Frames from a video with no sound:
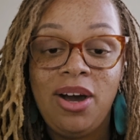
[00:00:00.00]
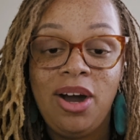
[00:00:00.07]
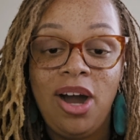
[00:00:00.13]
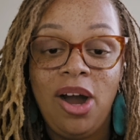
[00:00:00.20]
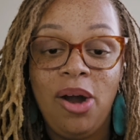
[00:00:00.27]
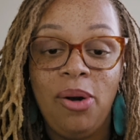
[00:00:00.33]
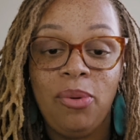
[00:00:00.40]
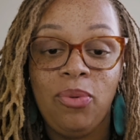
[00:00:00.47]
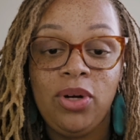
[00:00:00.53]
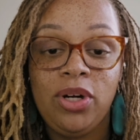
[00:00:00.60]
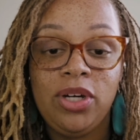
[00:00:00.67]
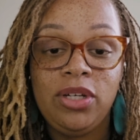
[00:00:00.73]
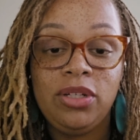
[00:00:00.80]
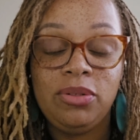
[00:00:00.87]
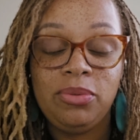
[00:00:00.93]

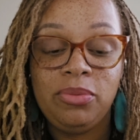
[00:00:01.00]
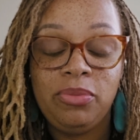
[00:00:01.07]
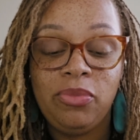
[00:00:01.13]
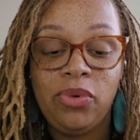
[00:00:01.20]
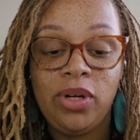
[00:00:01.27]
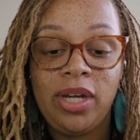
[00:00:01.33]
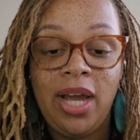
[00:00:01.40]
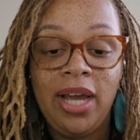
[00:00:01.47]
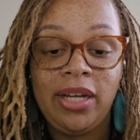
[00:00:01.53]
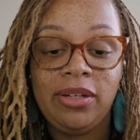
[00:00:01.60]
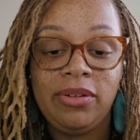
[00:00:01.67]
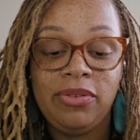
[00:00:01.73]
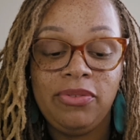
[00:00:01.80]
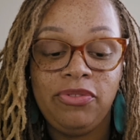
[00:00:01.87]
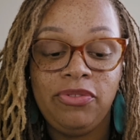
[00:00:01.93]
What kind
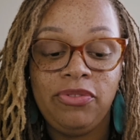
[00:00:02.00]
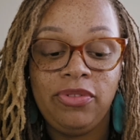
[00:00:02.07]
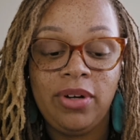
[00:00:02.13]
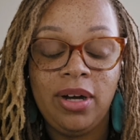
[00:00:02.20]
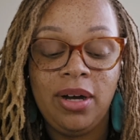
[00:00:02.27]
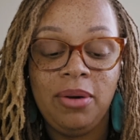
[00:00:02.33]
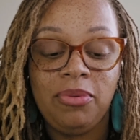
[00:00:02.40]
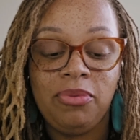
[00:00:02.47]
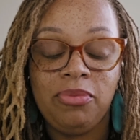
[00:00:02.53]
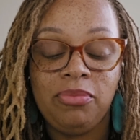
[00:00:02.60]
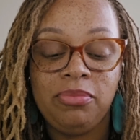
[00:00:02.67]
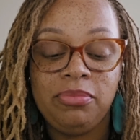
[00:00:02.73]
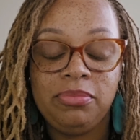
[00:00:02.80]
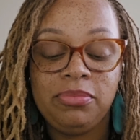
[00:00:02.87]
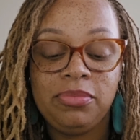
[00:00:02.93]
of
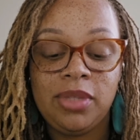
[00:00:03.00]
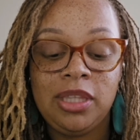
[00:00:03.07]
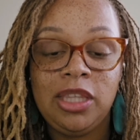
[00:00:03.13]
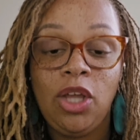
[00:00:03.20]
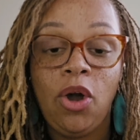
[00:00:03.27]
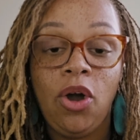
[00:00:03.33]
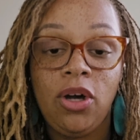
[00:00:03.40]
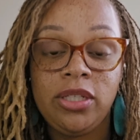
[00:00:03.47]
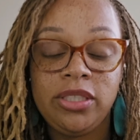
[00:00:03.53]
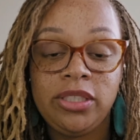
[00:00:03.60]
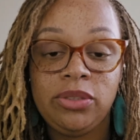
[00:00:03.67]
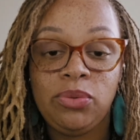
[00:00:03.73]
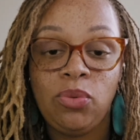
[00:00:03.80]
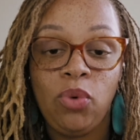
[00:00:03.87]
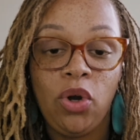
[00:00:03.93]

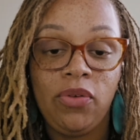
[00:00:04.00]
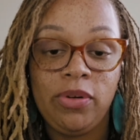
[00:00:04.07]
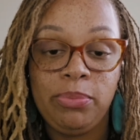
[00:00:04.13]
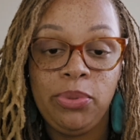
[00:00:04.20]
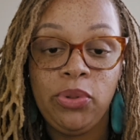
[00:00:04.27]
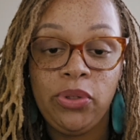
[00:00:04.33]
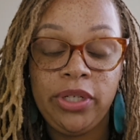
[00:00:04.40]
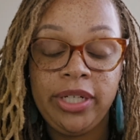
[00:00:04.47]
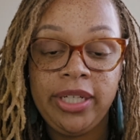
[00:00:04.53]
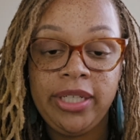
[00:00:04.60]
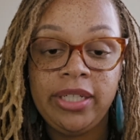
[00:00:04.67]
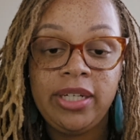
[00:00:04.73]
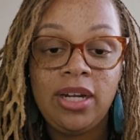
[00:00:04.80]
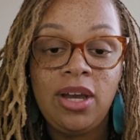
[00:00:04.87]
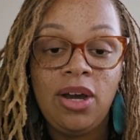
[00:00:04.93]
loss were reported?